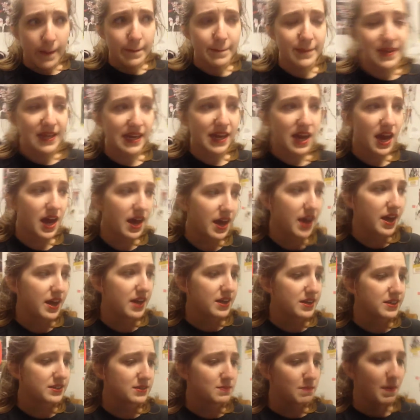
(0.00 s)

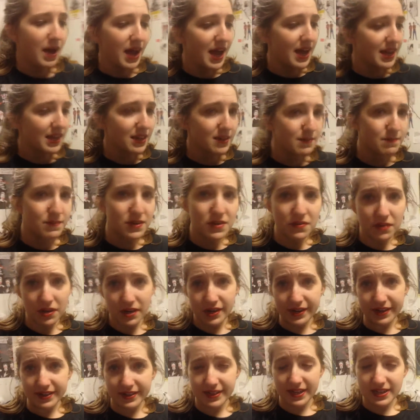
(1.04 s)
because my
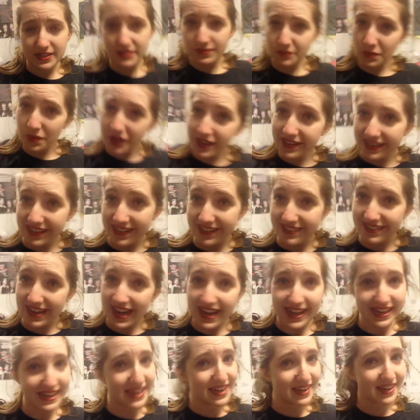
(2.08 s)
computer isn't working
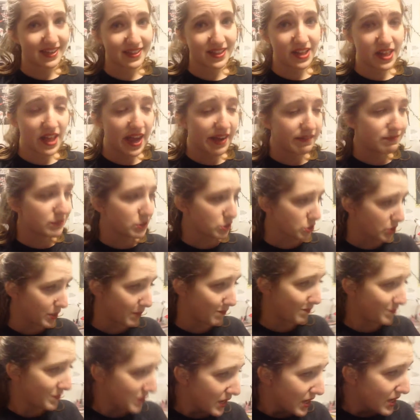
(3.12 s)
and I can't get the live
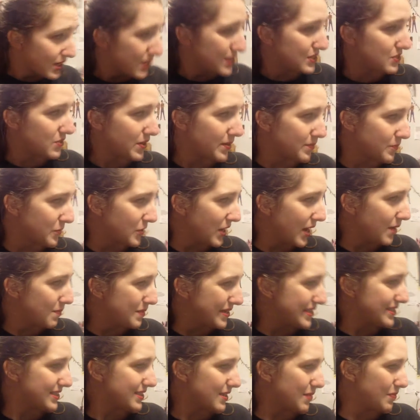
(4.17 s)
stream. So I'm
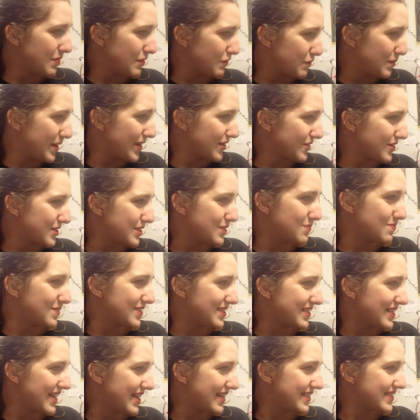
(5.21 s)
grabbing some of my
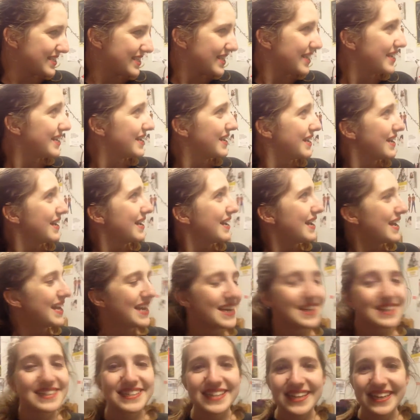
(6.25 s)
Christmas lights
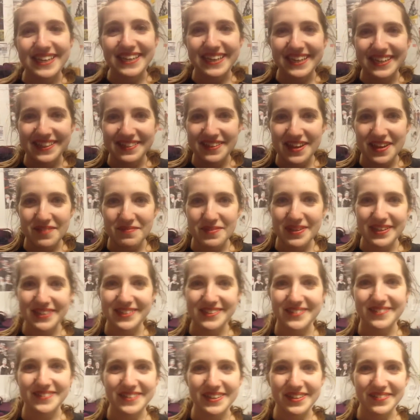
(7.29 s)
and taking them
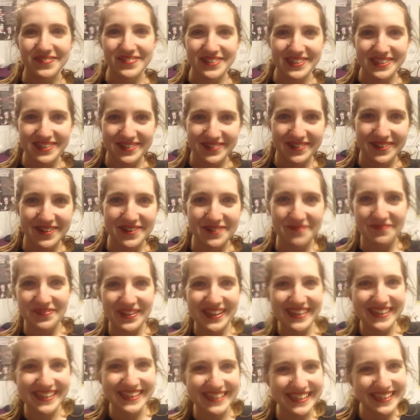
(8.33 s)
into Olivia's room.
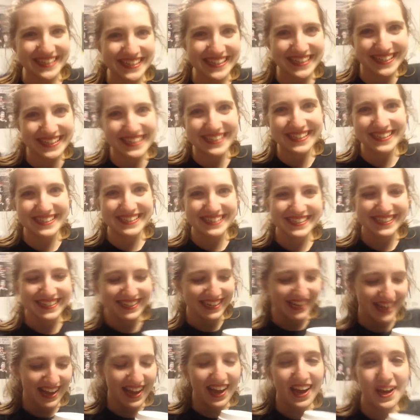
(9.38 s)

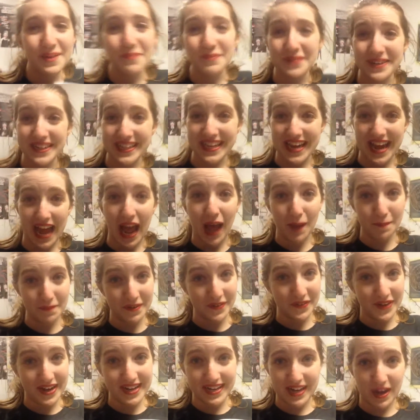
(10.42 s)
I'm really happy
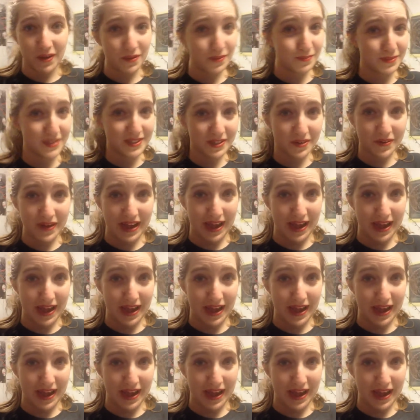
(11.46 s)
right now. I'm so